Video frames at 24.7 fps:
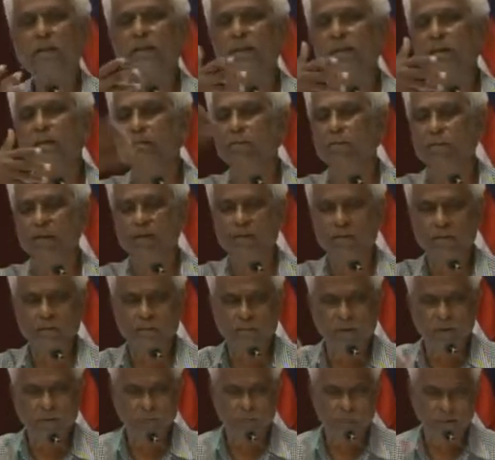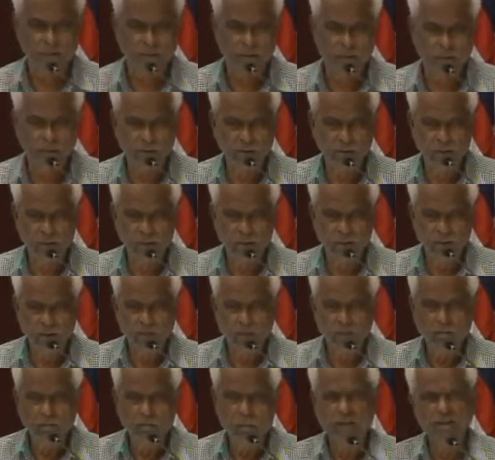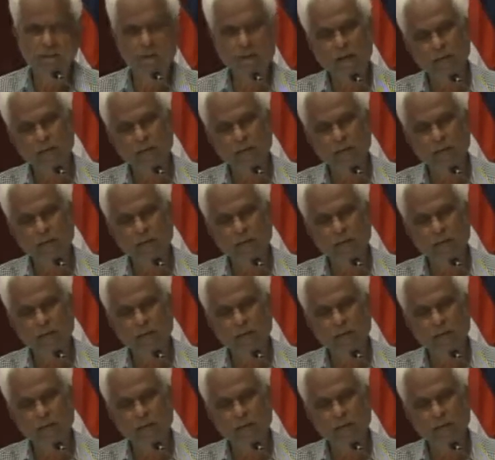in different ways, but